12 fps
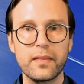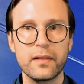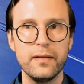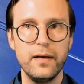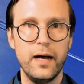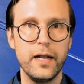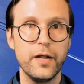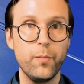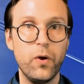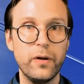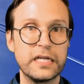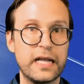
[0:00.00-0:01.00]
An
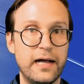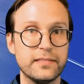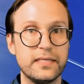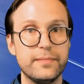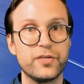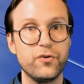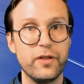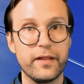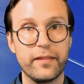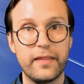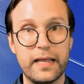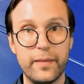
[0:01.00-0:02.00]
important concept to
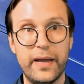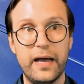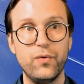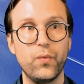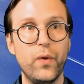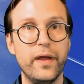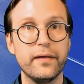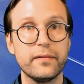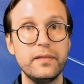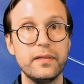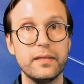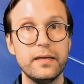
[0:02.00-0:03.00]
think about
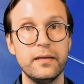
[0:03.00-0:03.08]
with